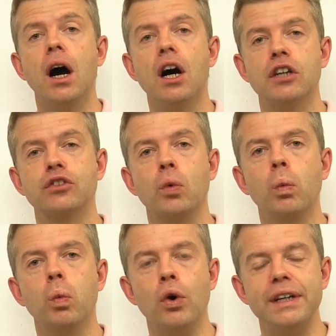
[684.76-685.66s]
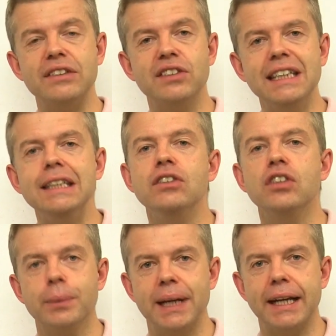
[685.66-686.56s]
Ask, what is he
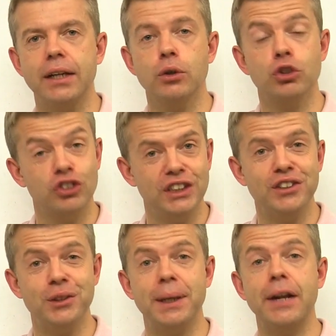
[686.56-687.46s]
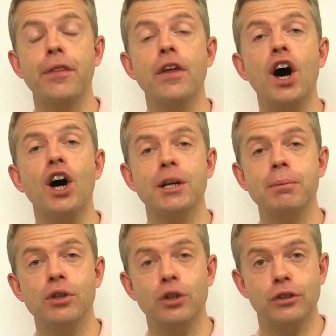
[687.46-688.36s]
doing or she doing that
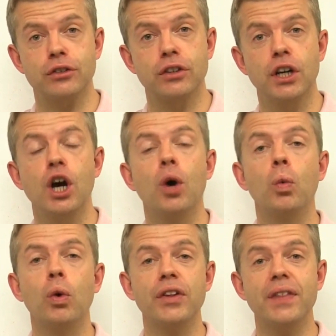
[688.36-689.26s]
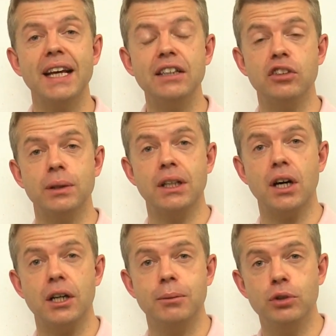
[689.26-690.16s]
I'm not? What are they doing that
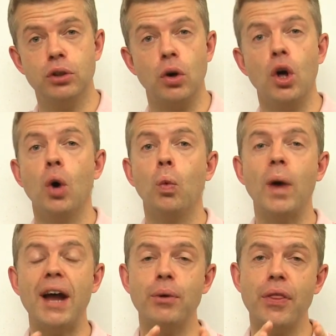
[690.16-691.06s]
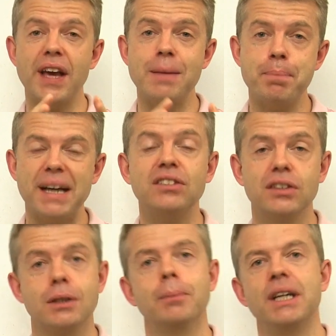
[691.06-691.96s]
I'm not? Where are they
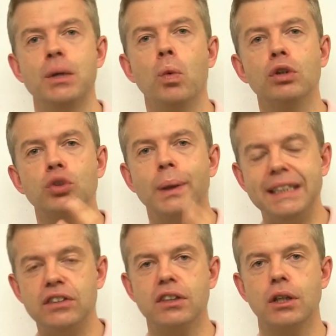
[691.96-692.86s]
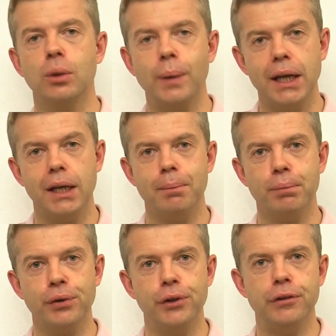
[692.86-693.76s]
better than me? What do I need to go away and
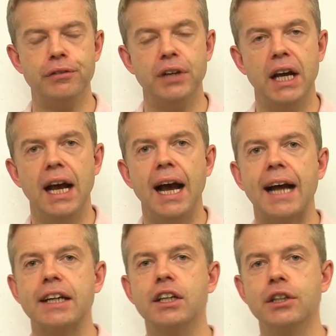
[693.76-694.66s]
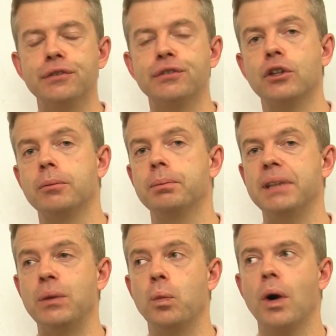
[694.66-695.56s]
improve? And go from
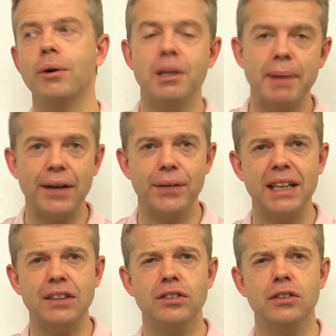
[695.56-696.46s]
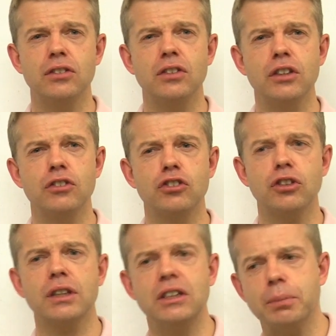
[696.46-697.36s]
being worried about this and
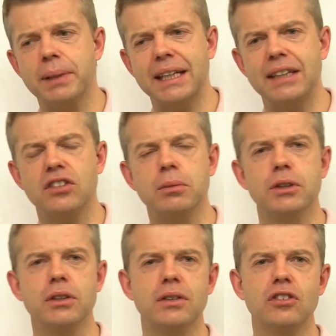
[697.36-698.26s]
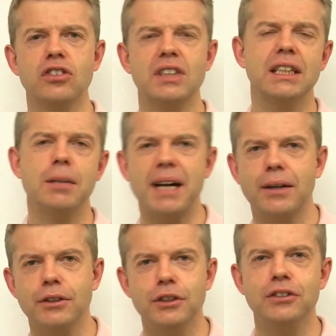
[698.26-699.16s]
struggling to play against them and just thinking
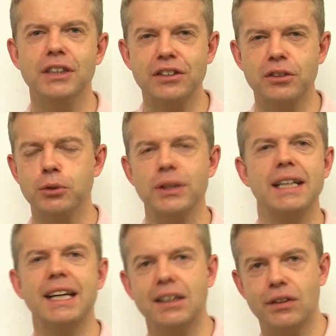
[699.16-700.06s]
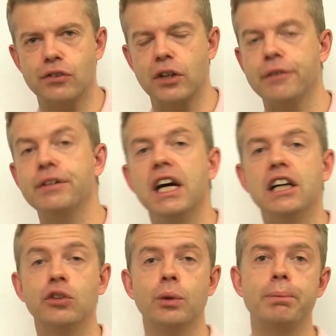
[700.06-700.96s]
about losing against them, all that negative stuff,
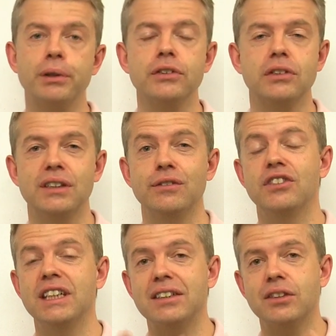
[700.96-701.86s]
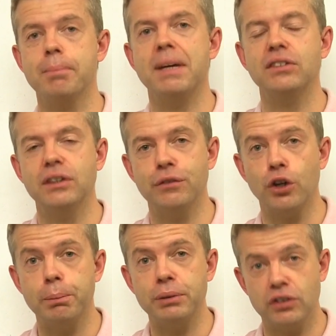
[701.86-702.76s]
to a positive. See it as a massive
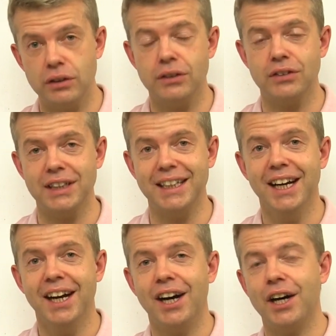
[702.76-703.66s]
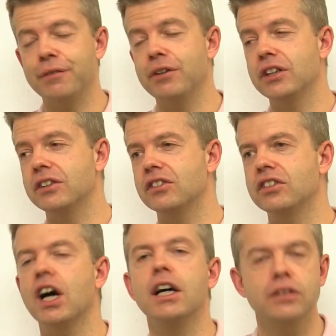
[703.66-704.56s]
opportunity. I've learned
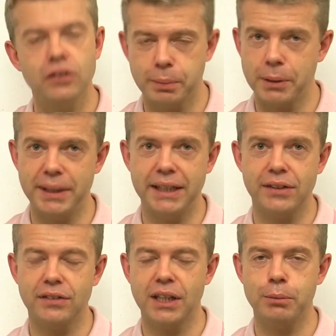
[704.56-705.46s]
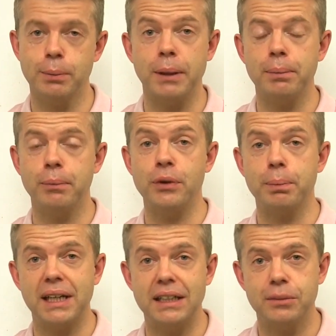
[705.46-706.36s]
tons by being at the table
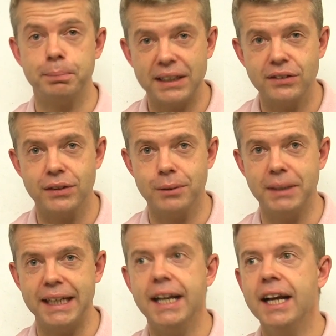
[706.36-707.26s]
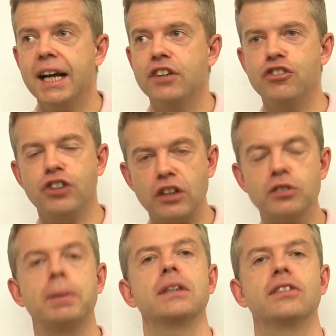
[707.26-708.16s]
with players better than me,
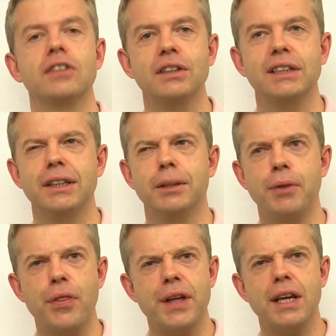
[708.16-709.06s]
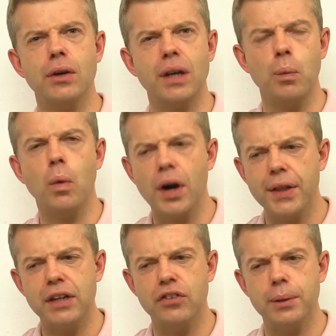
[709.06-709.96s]
just by studying them and thinking, okay, why
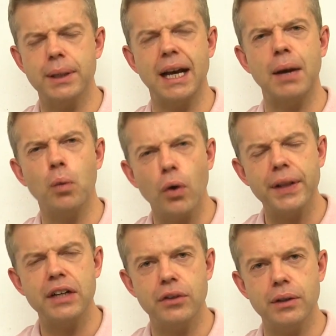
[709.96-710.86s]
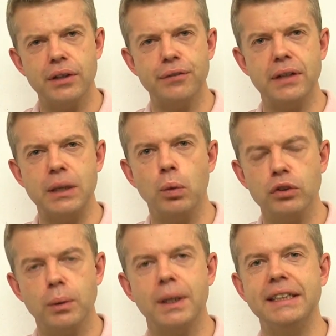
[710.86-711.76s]
are they doing that? What are they doing differently?
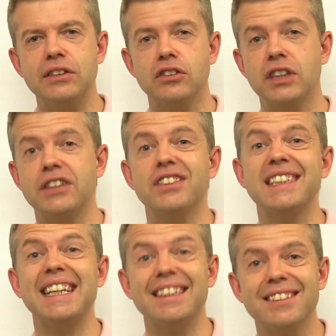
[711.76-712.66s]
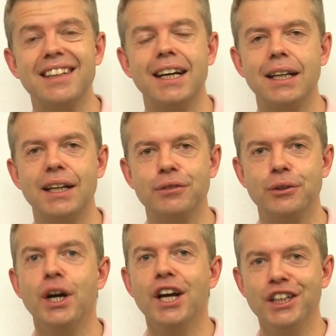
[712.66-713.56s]
What do I need to change to get to their
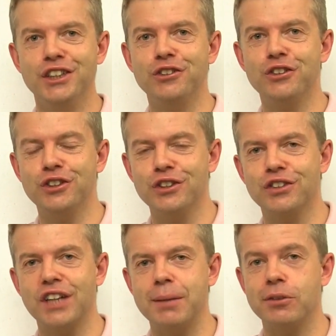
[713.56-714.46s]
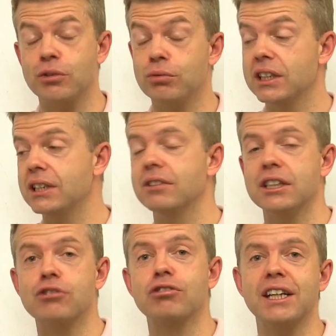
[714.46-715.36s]
level? You should do the same. It's a really,
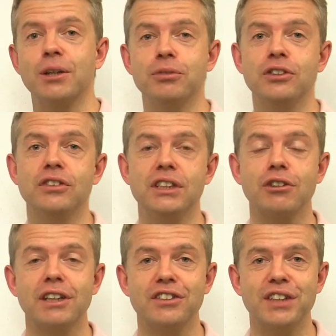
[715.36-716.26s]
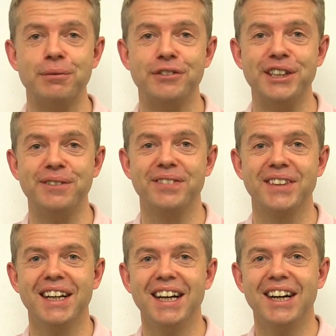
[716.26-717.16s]
really great opportunity, great tip for you.
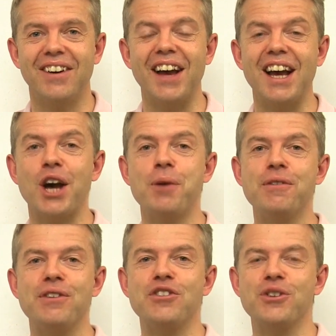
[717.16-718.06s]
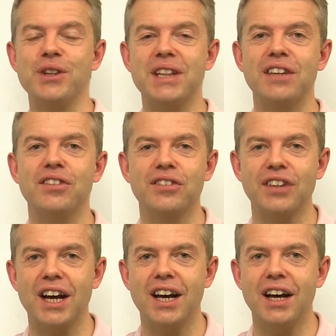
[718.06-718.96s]
All right, I hope you've enjoyed this
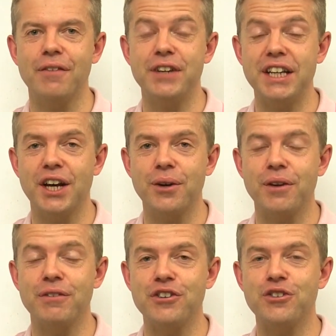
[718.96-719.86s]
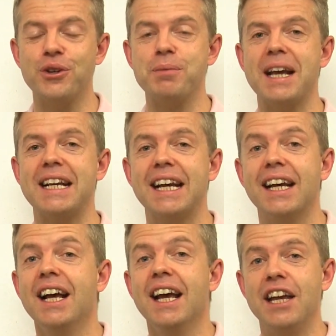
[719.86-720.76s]
video. I've enjoyed making it.